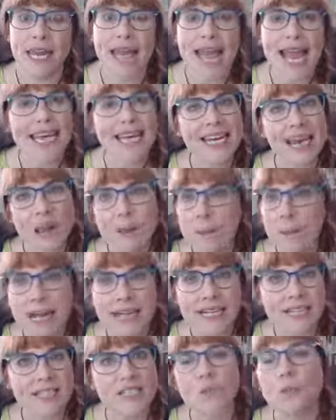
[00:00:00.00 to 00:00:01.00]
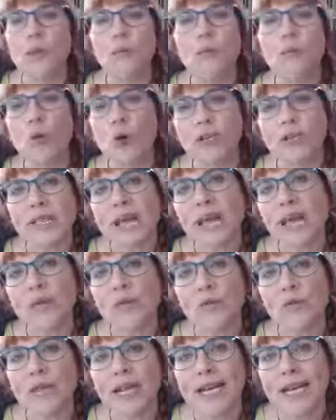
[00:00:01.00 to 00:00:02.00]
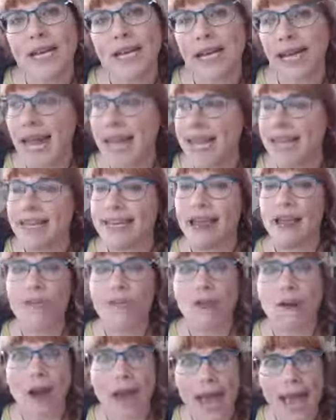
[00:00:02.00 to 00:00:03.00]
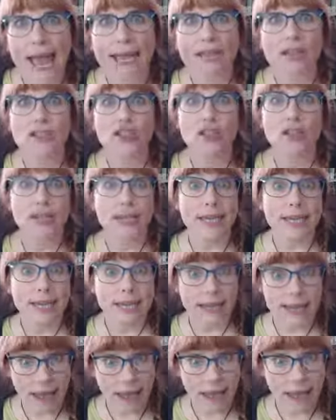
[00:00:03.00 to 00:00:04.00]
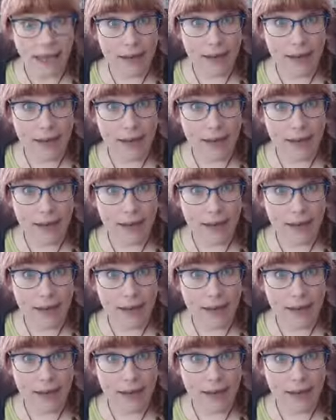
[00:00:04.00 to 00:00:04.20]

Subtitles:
and I might spend more time reading and never actually get